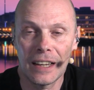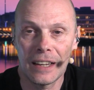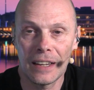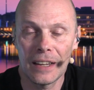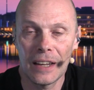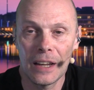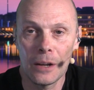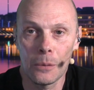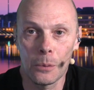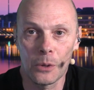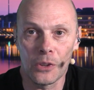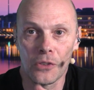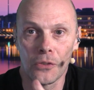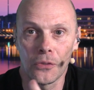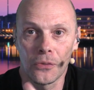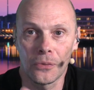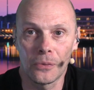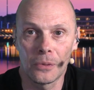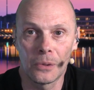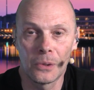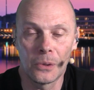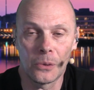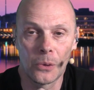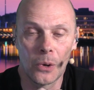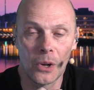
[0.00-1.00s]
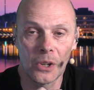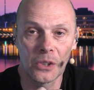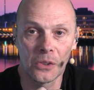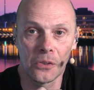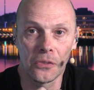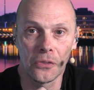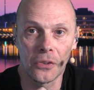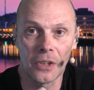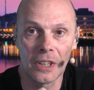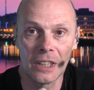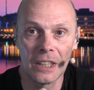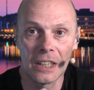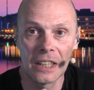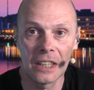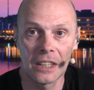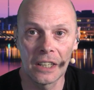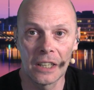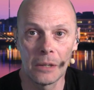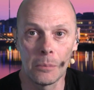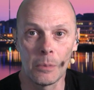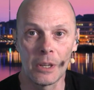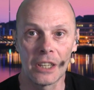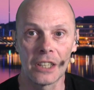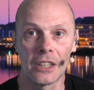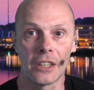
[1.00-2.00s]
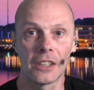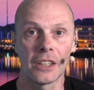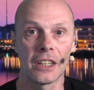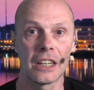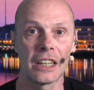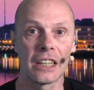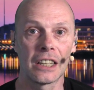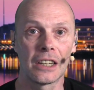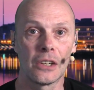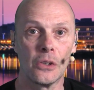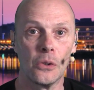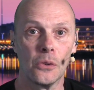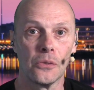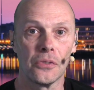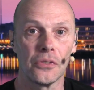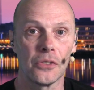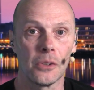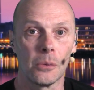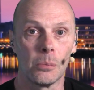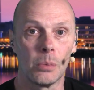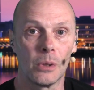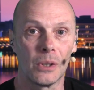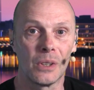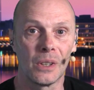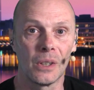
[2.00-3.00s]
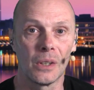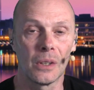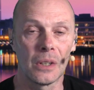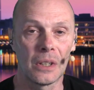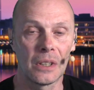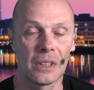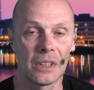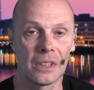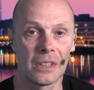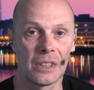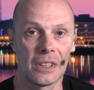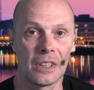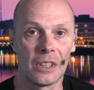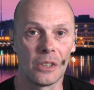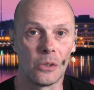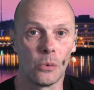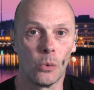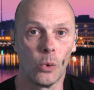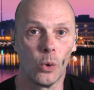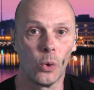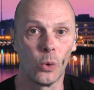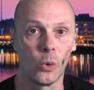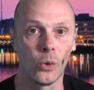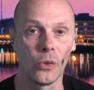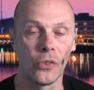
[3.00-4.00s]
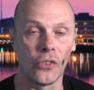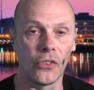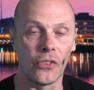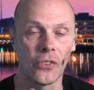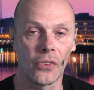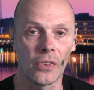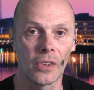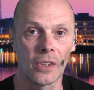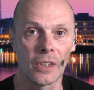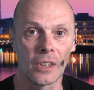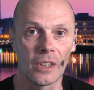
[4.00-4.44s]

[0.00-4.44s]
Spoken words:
I was rather feeling immediately comfortable in walls